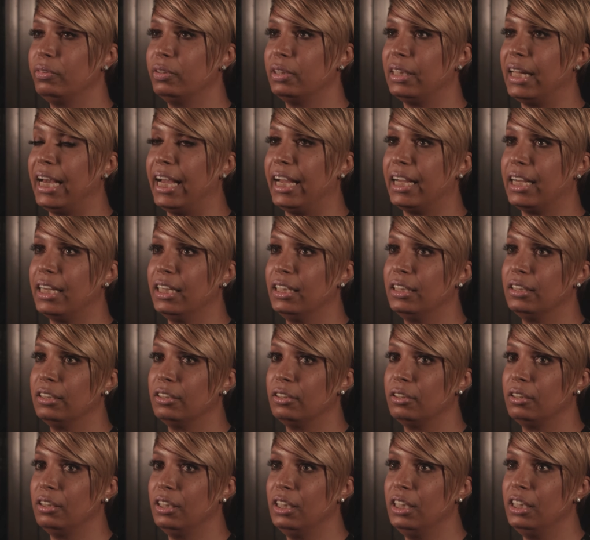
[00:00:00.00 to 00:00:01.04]
Like,
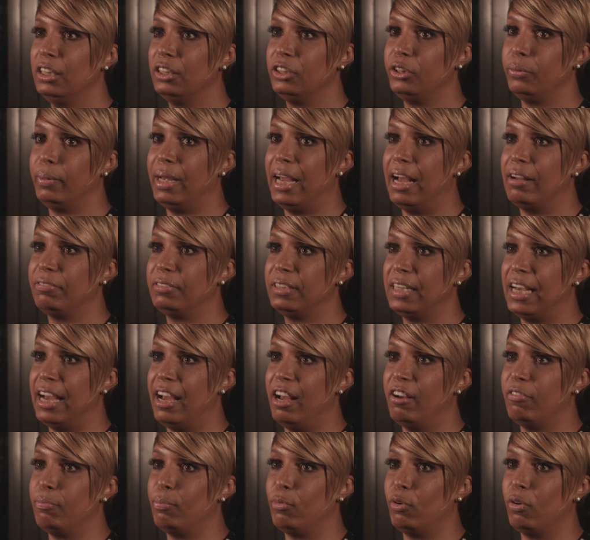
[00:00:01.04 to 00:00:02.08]
do we have to
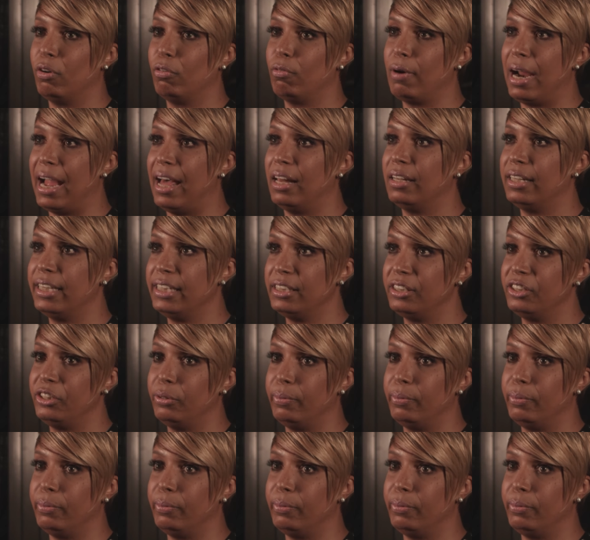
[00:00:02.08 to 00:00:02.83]
have more rallies?